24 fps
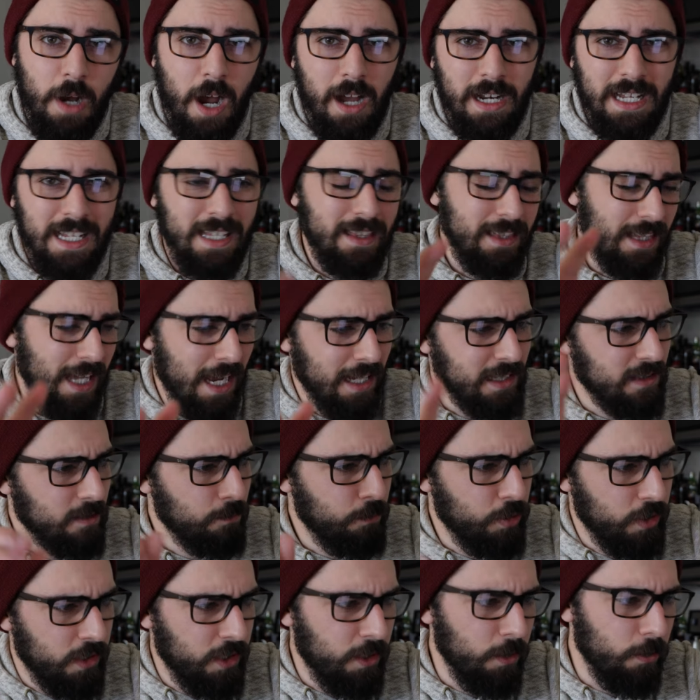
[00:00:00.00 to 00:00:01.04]
body, that's
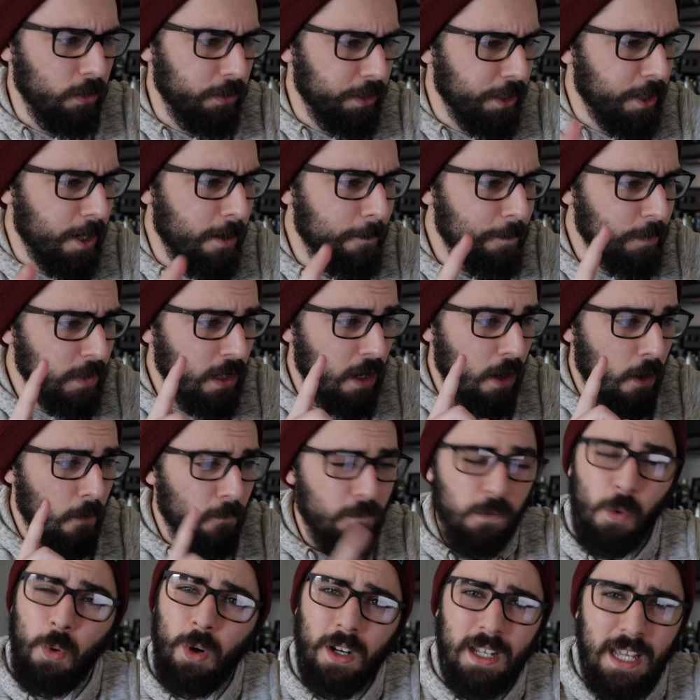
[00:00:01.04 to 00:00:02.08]
peculiar.
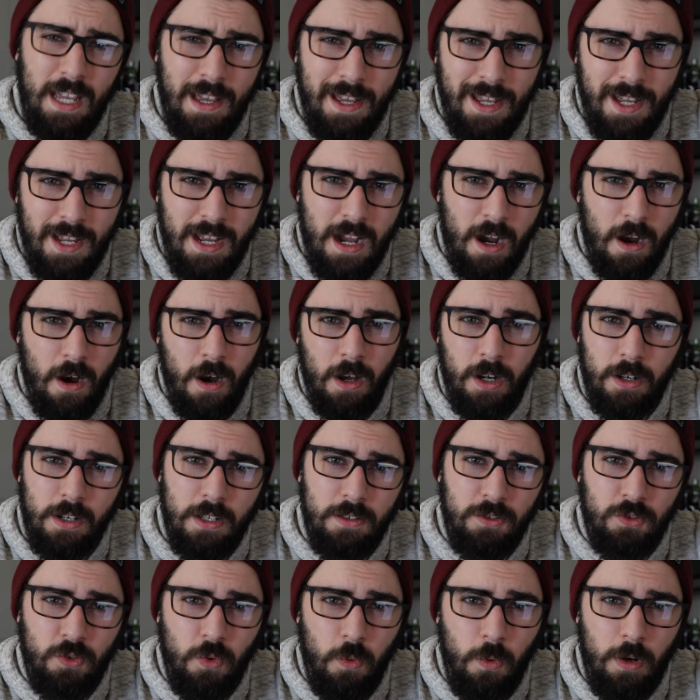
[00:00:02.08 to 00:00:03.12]
4K
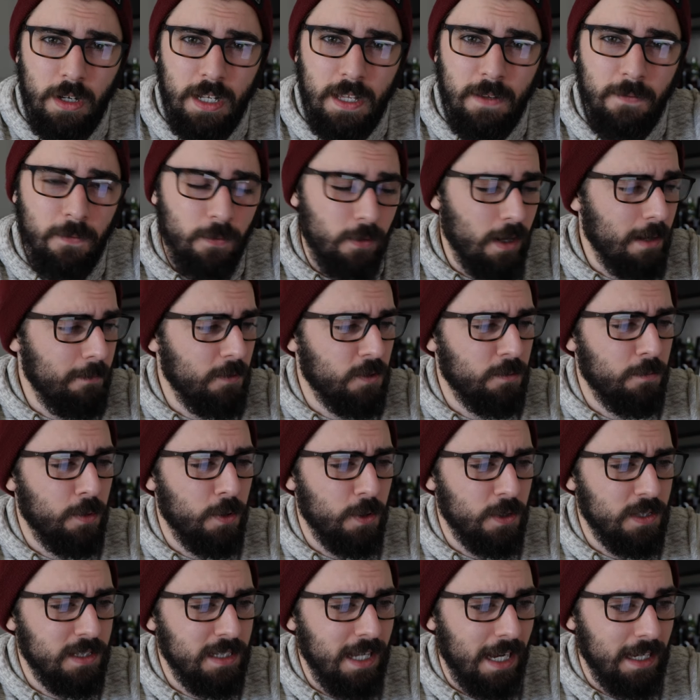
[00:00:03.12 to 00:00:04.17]
120 frames
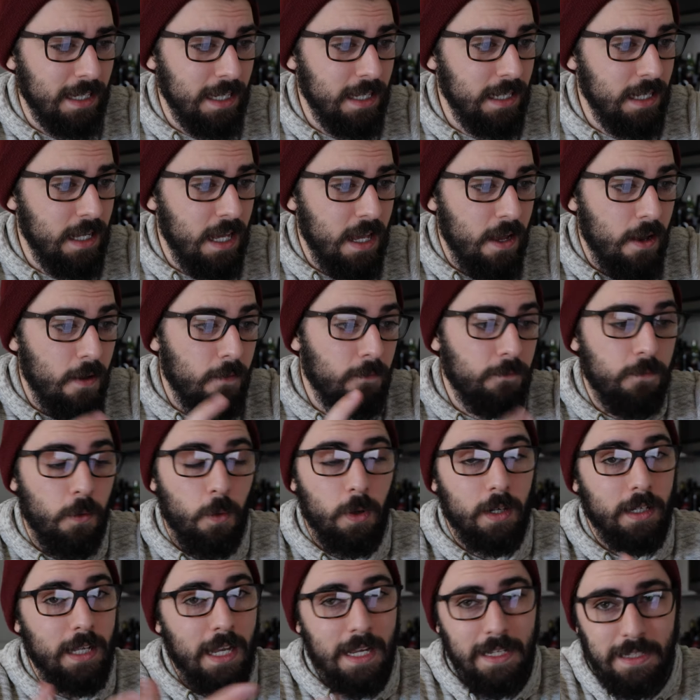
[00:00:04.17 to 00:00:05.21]
per second,
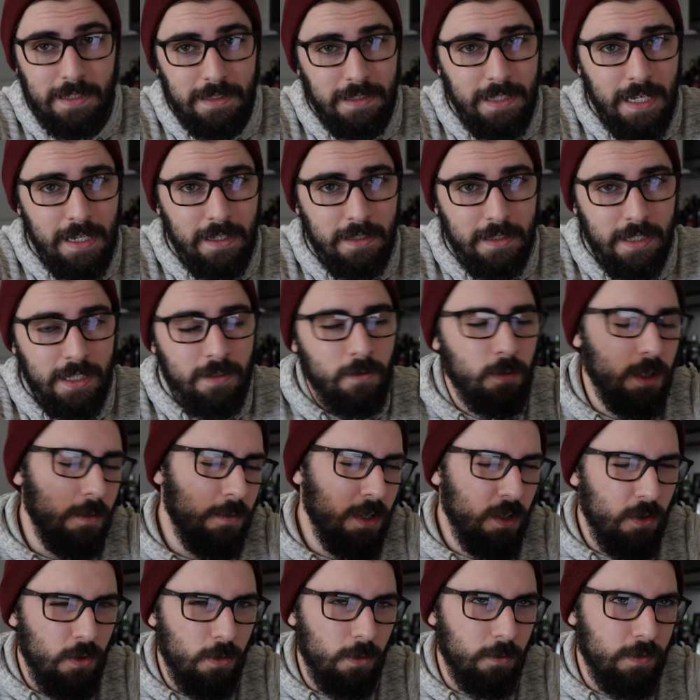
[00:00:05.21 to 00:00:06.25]
4K 60, would
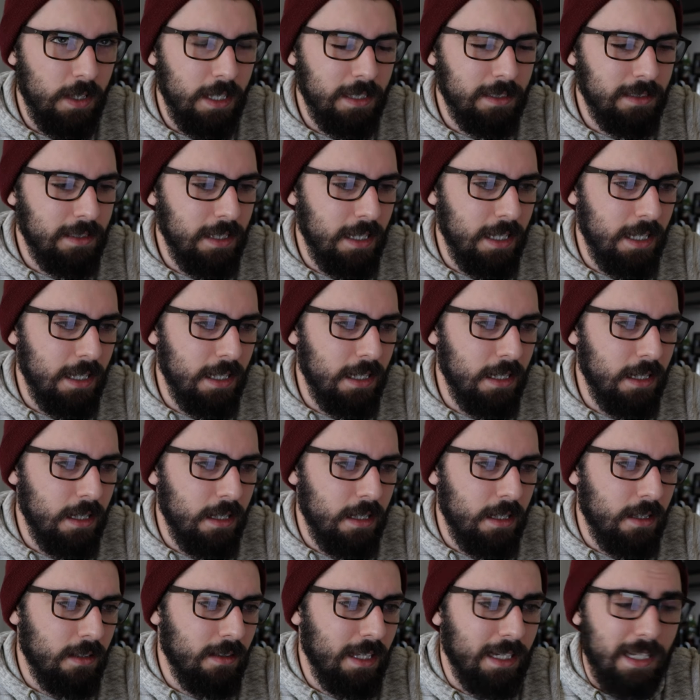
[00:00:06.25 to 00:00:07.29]
have been cool if they did
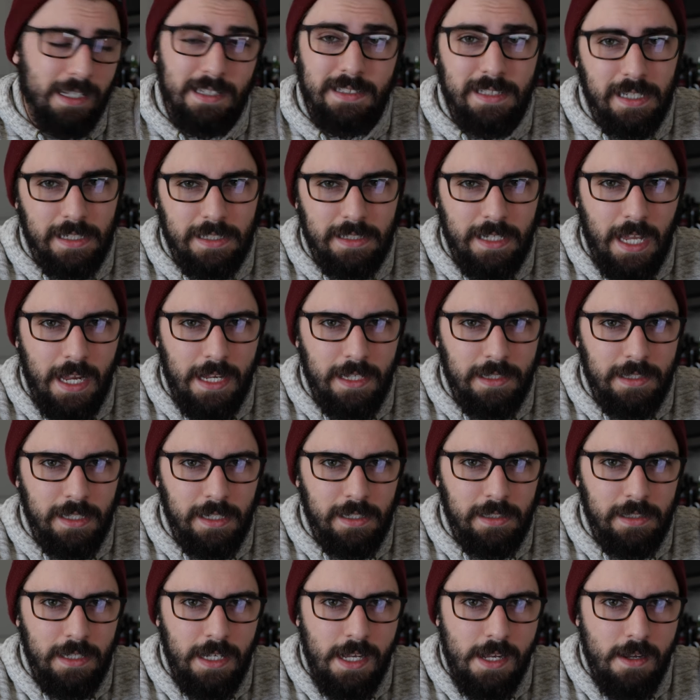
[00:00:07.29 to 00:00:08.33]
like a 6K
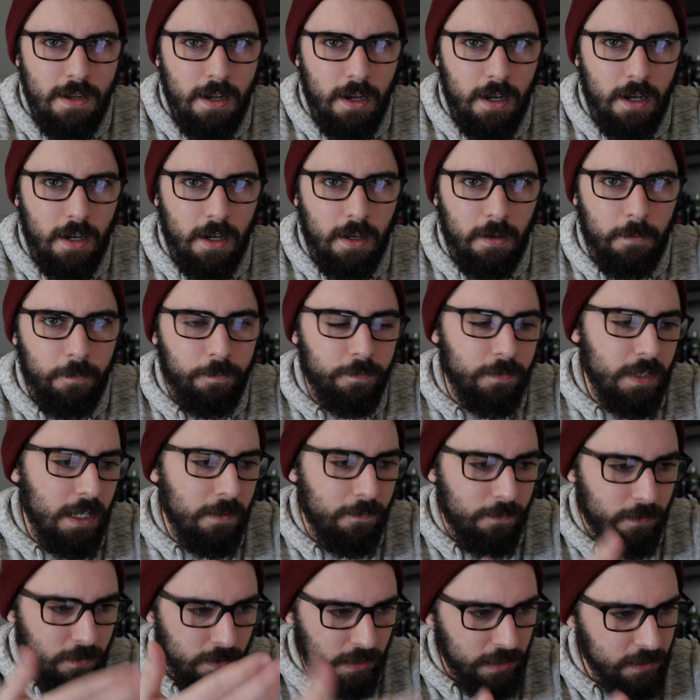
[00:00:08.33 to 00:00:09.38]
60,
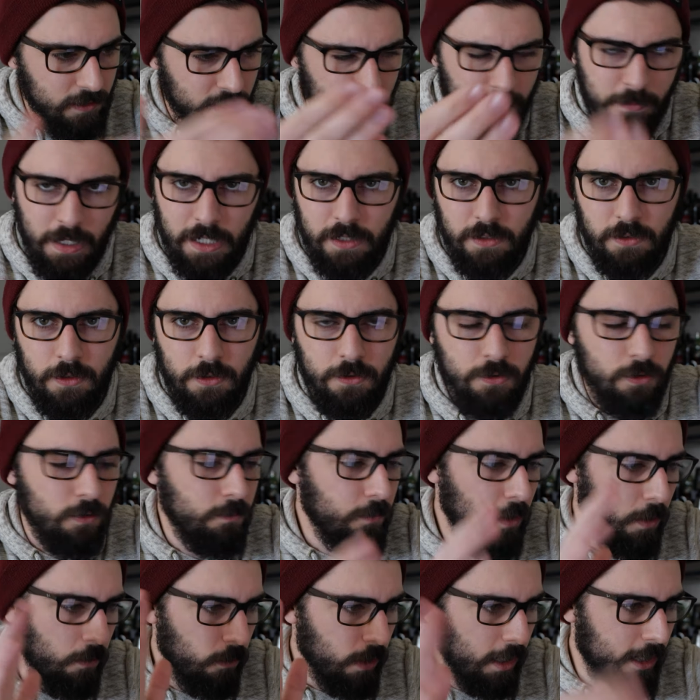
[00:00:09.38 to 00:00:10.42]
if these specs are true,
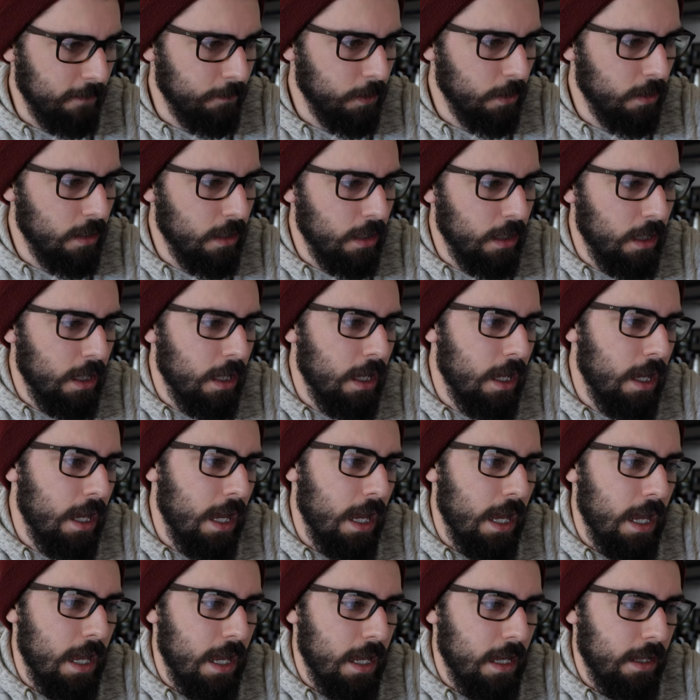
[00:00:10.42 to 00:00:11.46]
but whatever.
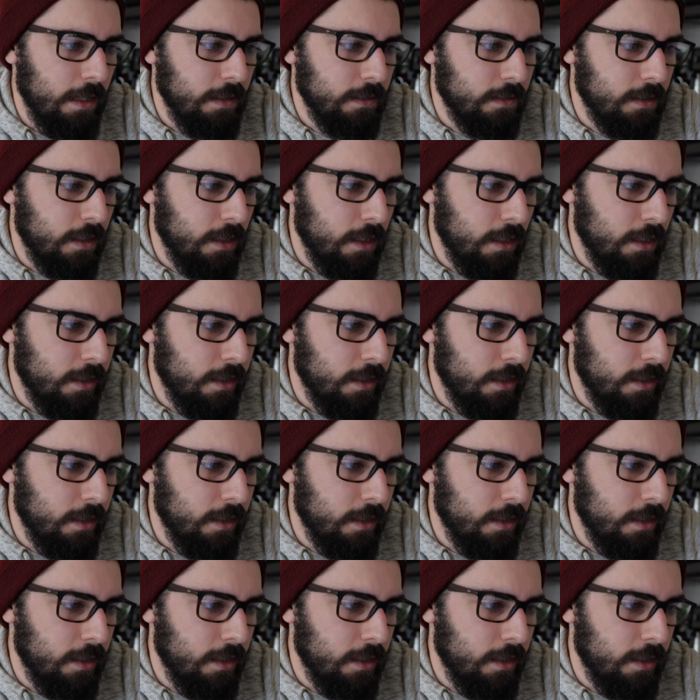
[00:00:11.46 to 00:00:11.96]
And